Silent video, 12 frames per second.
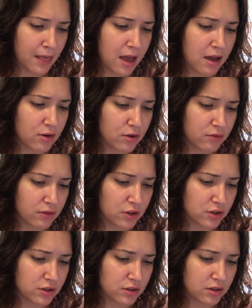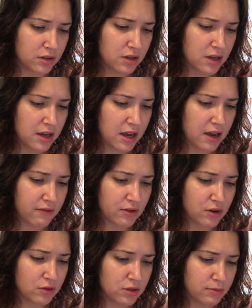Outerversal, have
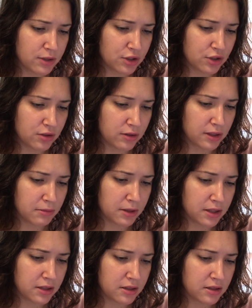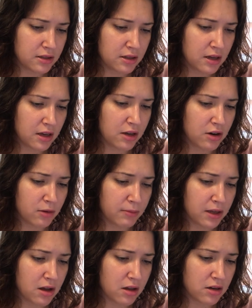no dimensional limits, and are
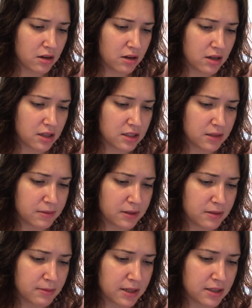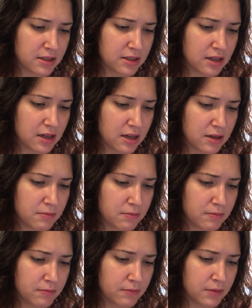beyond all concepts of space and time.
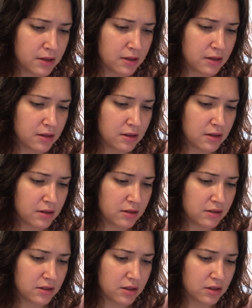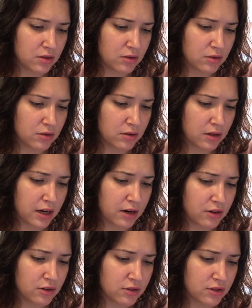So
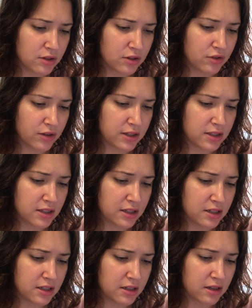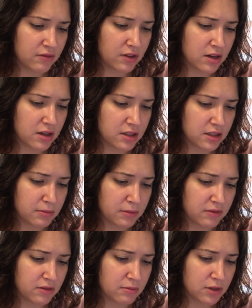characters that are transcendent of the concept
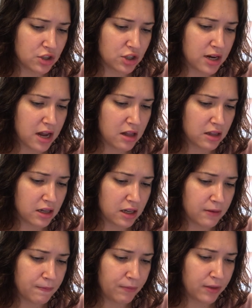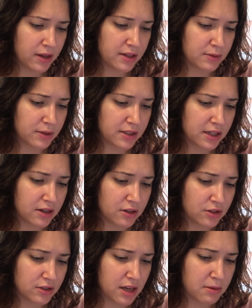of dimensionality, as well as
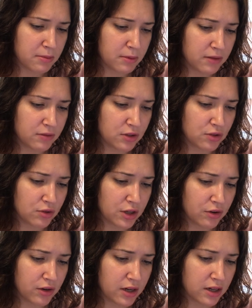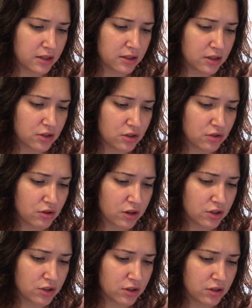characters capable of destroying and creating such
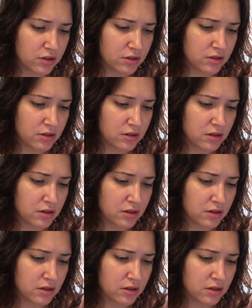structures.